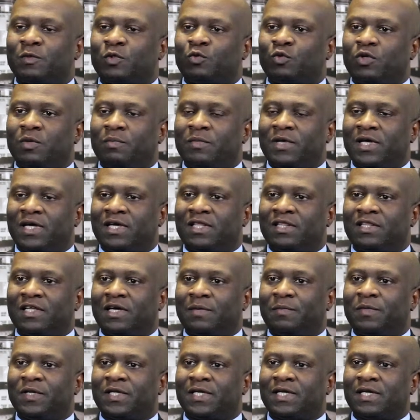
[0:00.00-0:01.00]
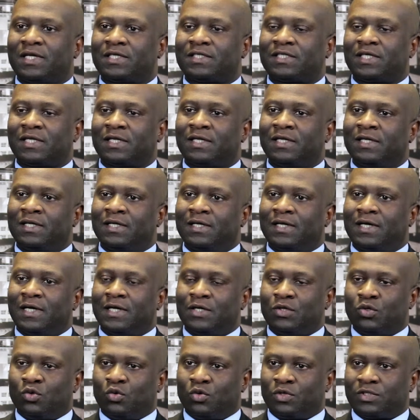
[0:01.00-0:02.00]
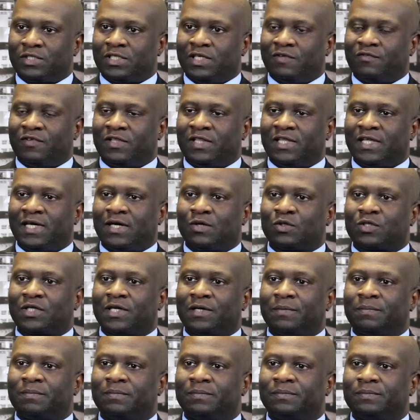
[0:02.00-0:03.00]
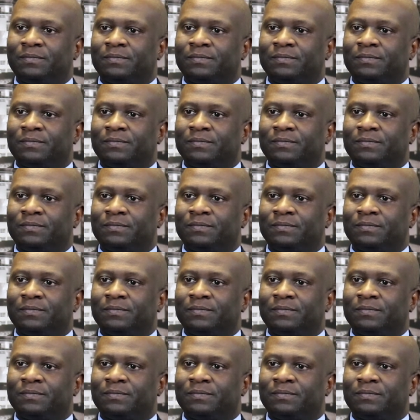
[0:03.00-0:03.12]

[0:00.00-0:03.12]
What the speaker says: between making the application and you receiving the outcome.